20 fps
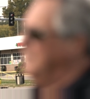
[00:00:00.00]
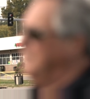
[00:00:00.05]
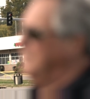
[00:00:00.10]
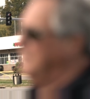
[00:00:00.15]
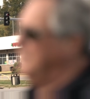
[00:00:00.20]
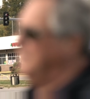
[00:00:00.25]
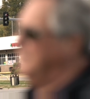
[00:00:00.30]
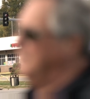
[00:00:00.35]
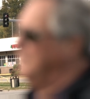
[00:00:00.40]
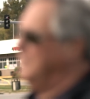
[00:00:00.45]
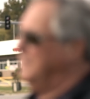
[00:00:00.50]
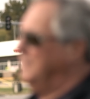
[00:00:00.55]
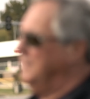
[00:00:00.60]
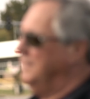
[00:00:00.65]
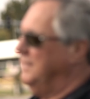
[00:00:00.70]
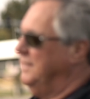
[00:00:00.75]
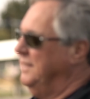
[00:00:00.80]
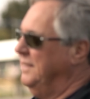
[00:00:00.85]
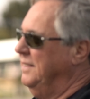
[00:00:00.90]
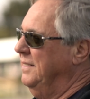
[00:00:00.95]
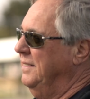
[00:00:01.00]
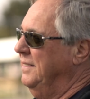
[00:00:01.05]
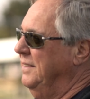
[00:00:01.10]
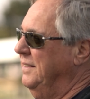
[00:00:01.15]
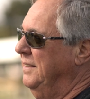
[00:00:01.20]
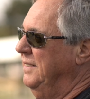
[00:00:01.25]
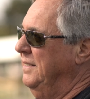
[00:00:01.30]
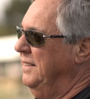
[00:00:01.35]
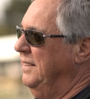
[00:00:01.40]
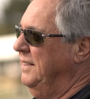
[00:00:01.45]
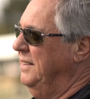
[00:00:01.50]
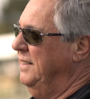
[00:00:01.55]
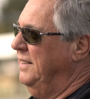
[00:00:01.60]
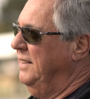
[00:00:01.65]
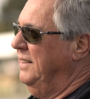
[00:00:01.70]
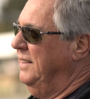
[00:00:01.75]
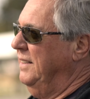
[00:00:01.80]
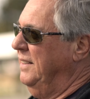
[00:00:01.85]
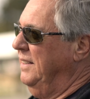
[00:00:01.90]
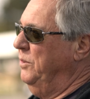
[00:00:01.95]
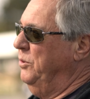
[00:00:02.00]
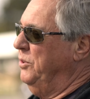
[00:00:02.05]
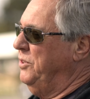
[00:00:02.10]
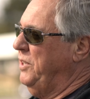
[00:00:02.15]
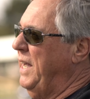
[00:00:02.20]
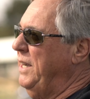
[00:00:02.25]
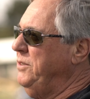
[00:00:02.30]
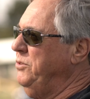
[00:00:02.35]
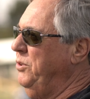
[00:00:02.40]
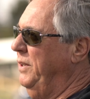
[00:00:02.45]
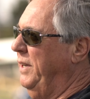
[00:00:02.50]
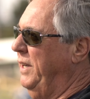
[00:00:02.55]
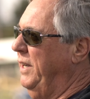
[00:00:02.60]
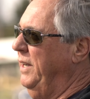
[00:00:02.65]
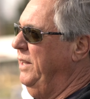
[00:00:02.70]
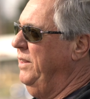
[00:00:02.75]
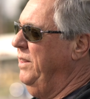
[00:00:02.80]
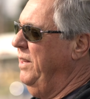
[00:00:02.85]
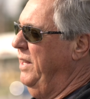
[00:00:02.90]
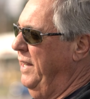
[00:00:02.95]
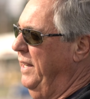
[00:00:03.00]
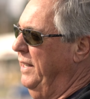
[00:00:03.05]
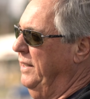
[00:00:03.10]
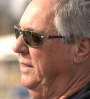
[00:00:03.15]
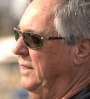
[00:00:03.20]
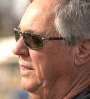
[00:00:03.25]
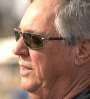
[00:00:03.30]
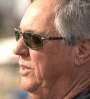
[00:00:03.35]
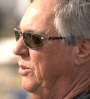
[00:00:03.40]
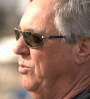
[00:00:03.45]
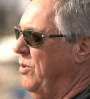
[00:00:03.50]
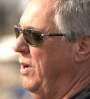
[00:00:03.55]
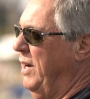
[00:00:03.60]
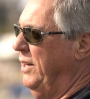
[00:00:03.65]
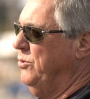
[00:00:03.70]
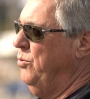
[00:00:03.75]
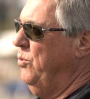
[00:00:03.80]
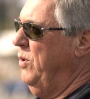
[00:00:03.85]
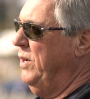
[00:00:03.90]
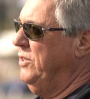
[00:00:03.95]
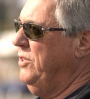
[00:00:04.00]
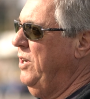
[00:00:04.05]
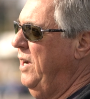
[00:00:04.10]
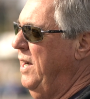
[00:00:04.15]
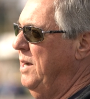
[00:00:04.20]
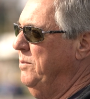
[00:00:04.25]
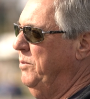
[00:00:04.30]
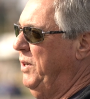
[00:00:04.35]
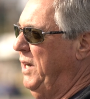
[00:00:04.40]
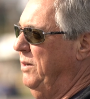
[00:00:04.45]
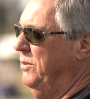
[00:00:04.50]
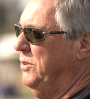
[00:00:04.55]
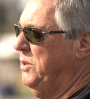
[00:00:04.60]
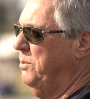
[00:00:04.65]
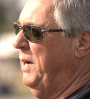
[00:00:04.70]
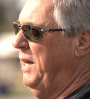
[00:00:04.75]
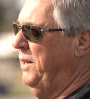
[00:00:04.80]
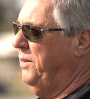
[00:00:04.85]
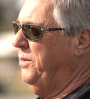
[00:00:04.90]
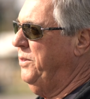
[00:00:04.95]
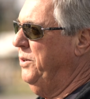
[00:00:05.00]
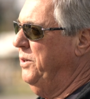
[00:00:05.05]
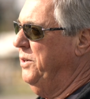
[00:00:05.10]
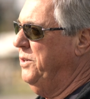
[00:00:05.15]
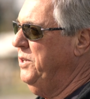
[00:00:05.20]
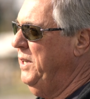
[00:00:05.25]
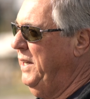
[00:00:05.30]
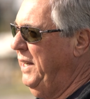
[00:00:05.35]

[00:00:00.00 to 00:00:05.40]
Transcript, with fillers: guessing one of those is probably the old shop. I was actually in that garage one time when I was about 13.